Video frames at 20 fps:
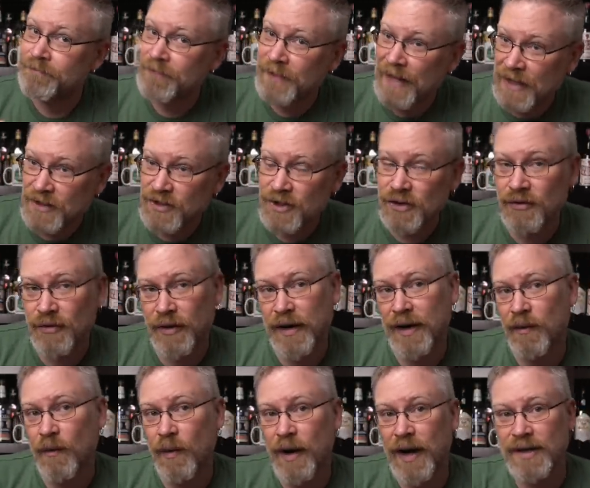That's a
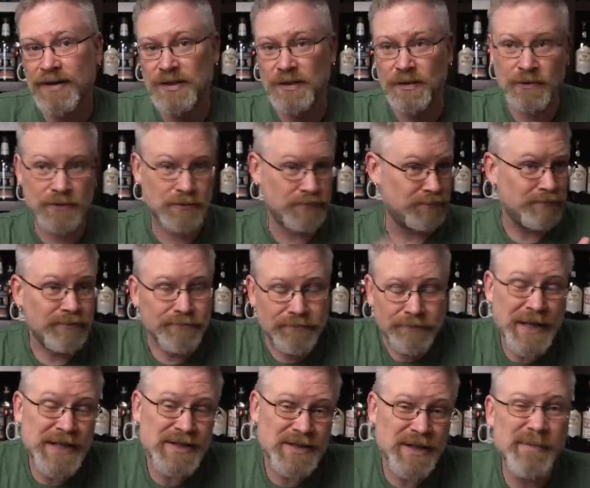great way to
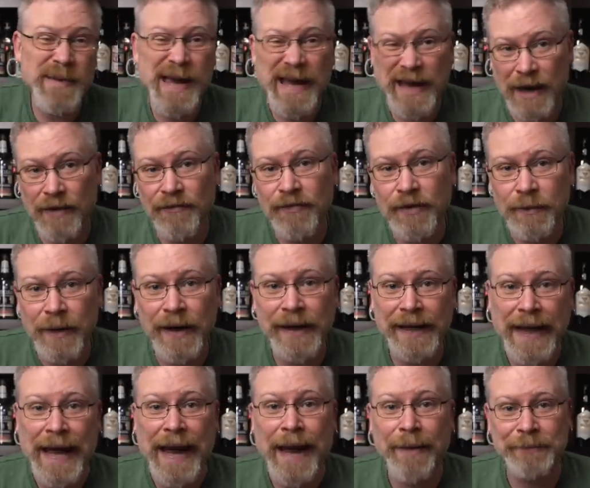basically make everybody
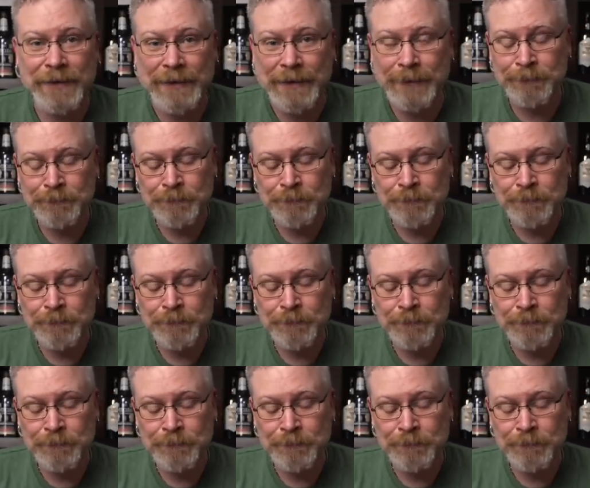happy.